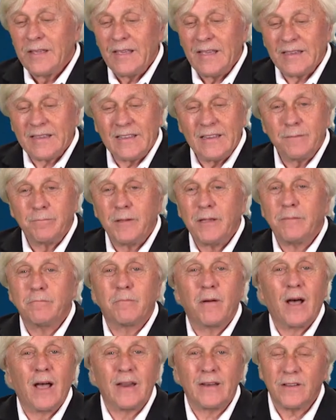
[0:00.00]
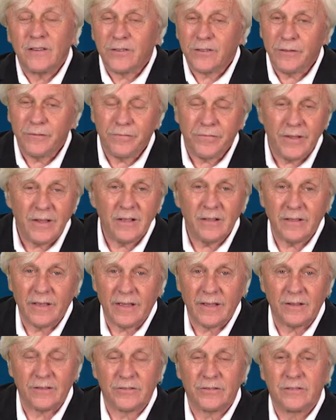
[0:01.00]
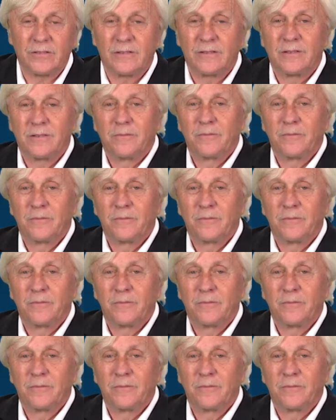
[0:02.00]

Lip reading: It can be minus the feelings.